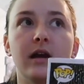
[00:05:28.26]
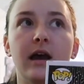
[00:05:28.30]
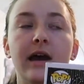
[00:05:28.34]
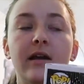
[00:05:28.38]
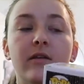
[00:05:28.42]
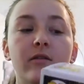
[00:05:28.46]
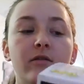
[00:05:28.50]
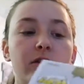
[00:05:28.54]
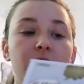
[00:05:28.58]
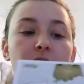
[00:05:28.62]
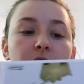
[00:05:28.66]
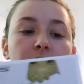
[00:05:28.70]
I
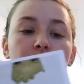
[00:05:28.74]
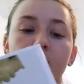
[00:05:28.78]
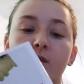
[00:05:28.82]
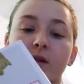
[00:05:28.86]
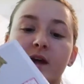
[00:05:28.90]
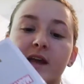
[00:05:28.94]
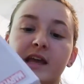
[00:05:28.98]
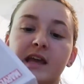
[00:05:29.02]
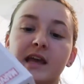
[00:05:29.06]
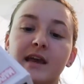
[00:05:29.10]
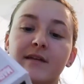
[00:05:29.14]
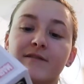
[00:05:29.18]
don't know,
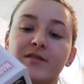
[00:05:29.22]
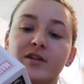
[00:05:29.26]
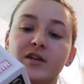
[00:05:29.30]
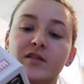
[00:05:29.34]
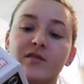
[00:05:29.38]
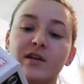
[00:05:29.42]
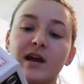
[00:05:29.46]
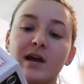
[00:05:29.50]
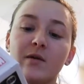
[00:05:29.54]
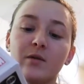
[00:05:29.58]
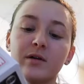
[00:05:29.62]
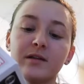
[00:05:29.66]
like, if
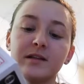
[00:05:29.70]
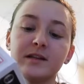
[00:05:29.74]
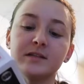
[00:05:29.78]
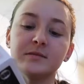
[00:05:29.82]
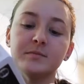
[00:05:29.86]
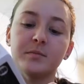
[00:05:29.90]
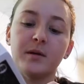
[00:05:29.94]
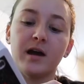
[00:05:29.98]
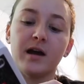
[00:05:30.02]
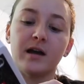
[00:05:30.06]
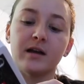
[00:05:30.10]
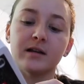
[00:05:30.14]
you've got one of
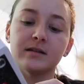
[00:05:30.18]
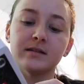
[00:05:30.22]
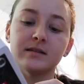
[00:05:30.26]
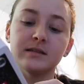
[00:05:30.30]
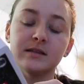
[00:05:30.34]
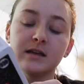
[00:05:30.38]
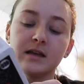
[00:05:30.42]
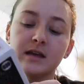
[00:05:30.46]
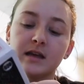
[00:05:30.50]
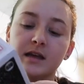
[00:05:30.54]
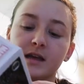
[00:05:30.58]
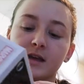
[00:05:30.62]
these boxes,
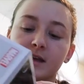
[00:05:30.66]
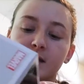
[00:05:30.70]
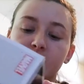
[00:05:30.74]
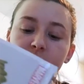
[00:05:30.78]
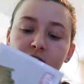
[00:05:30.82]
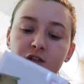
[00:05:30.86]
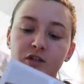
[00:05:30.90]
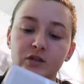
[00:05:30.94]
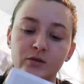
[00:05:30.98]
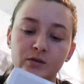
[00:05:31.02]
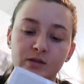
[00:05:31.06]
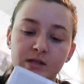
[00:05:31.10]

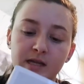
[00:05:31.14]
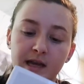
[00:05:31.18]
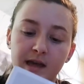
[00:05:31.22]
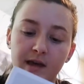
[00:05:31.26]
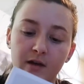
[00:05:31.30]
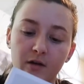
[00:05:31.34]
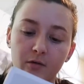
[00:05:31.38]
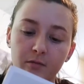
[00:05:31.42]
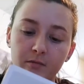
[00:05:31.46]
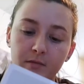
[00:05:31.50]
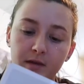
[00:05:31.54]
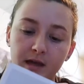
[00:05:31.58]
could you
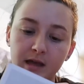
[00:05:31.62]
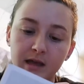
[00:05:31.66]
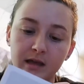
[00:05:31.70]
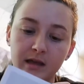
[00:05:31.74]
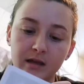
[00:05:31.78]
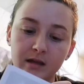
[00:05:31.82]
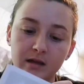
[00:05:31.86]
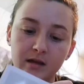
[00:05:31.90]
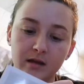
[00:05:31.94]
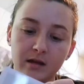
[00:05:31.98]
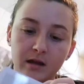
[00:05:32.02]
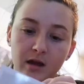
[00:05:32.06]
tell
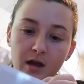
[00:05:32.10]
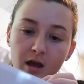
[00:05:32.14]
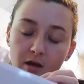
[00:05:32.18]
me?